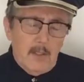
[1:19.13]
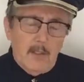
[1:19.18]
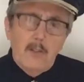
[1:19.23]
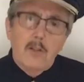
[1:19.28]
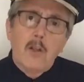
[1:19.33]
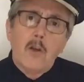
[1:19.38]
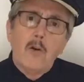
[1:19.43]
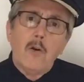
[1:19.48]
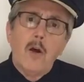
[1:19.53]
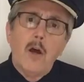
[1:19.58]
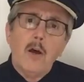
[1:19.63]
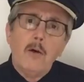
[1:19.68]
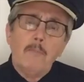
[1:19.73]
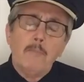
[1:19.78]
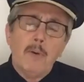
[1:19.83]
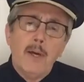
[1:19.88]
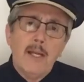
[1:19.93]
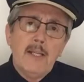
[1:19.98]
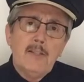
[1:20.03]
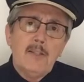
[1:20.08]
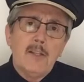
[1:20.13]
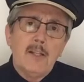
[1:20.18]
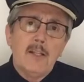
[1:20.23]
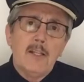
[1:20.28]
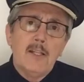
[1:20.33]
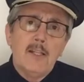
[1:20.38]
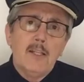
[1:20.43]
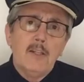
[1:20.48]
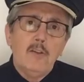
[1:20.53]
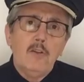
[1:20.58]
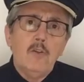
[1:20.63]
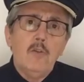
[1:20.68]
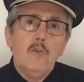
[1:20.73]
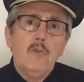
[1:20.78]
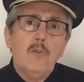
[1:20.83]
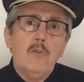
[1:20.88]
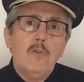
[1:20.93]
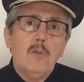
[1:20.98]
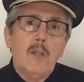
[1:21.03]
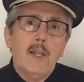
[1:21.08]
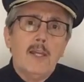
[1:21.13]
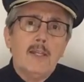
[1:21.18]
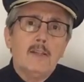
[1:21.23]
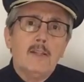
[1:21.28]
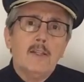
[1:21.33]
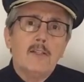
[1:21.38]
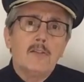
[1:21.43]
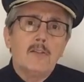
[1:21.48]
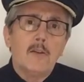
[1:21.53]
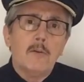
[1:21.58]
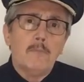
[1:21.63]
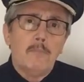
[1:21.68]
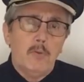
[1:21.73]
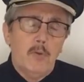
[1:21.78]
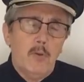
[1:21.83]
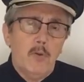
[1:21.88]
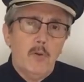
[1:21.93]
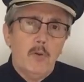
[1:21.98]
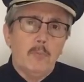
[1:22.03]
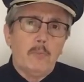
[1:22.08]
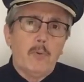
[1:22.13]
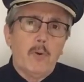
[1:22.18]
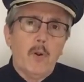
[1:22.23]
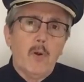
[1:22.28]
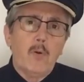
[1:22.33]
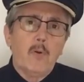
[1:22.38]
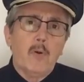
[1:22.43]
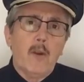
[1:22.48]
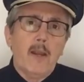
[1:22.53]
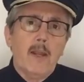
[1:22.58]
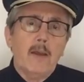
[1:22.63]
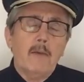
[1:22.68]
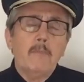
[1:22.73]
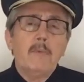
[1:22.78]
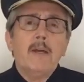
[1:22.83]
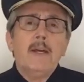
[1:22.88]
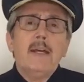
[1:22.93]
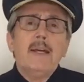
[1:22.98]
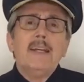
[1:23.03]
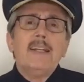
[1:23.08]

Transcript: So basically you let this computer program